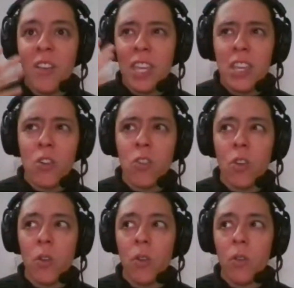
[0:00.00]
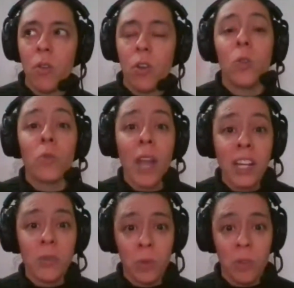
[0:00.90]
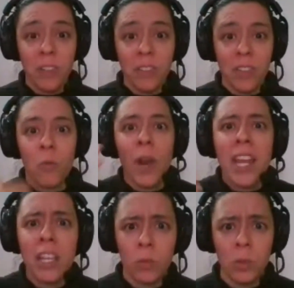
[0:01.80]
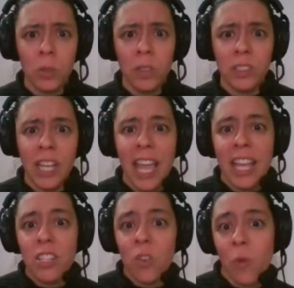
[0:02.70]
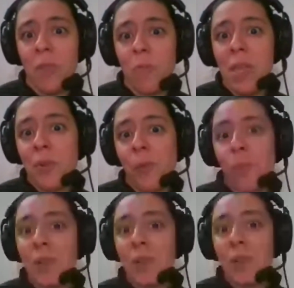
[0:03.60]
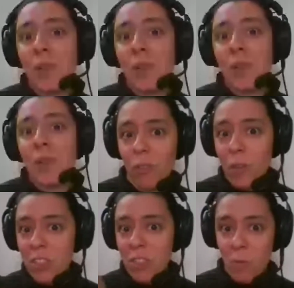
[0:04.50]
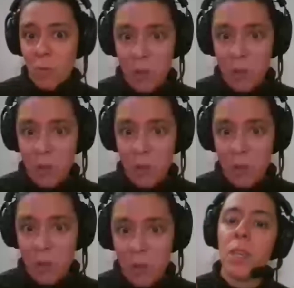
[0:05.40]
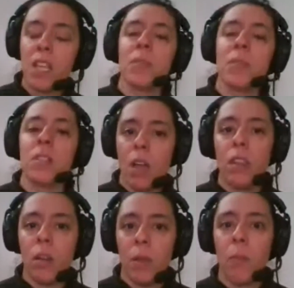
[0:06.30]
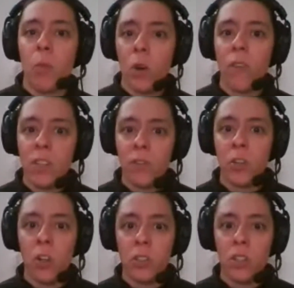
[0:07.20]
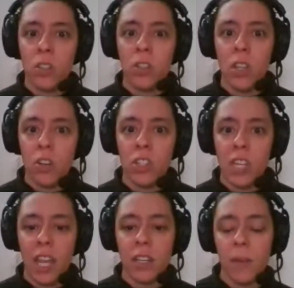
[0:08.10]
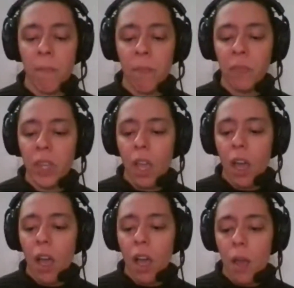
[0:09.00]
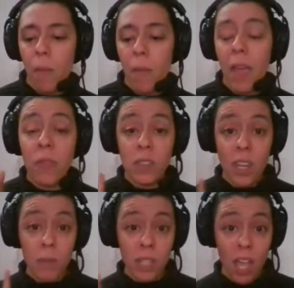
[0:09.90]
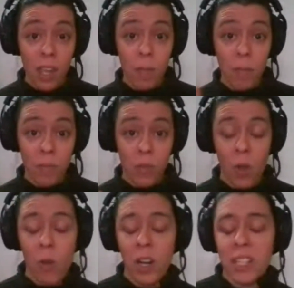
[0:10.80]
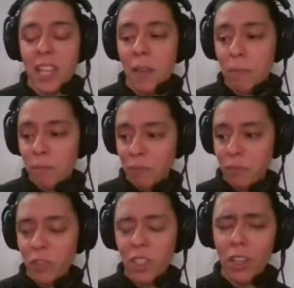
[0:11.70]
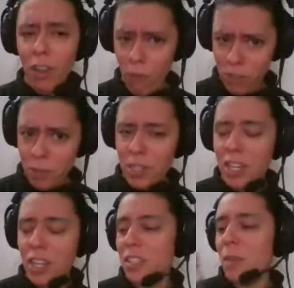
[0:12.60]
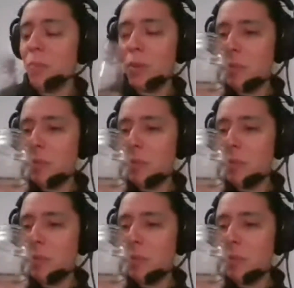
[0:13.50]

hear the correct rules, the regular rules. So when people are playing with the rules, then it becomes a little bit more difficult to understand. At the same time, though, I want to say, first I'm going to take a sip.